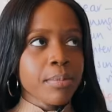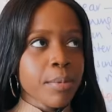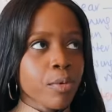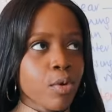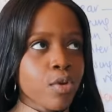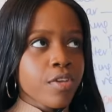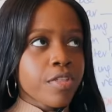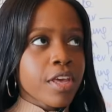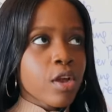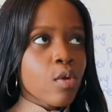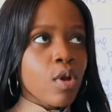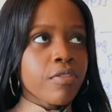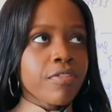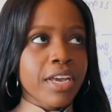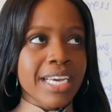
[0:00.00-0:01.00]
people who think
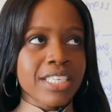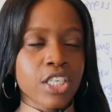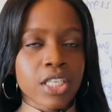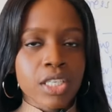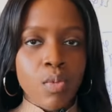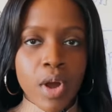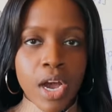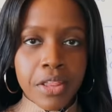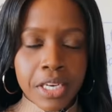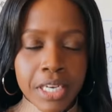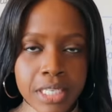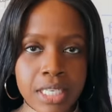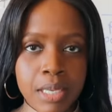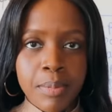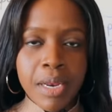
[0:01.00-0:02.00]
qualifications are
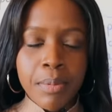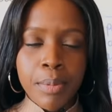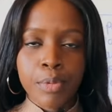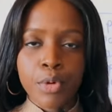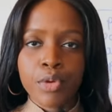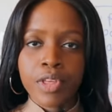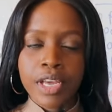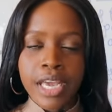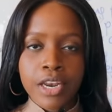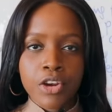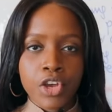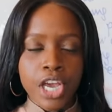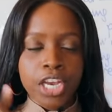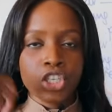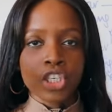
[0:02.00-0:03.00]
worthless. There are many people who think
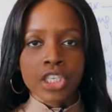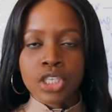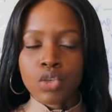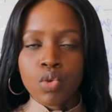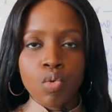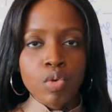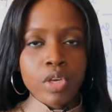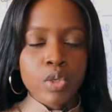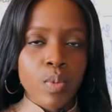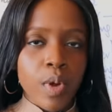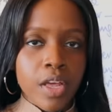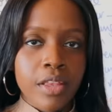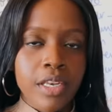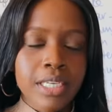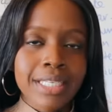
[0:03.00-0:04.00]
education in school is
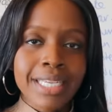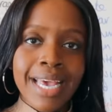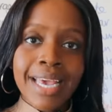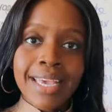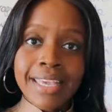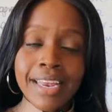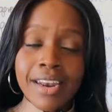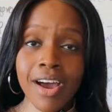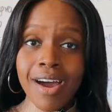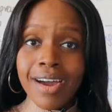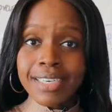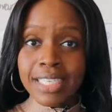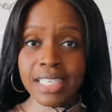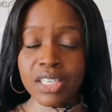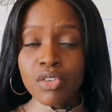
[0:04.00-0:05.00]
worthless, yet
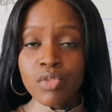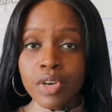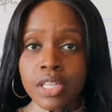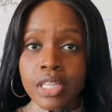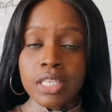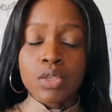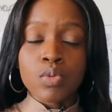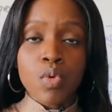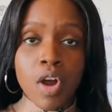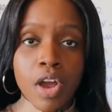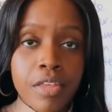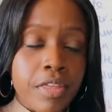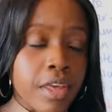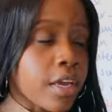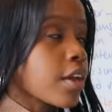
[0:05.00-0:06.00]
I disagree. This is what I
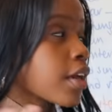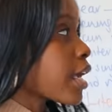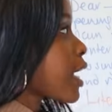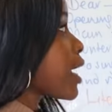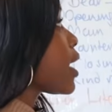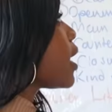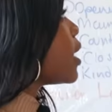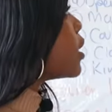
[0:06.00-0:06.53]
think, okay?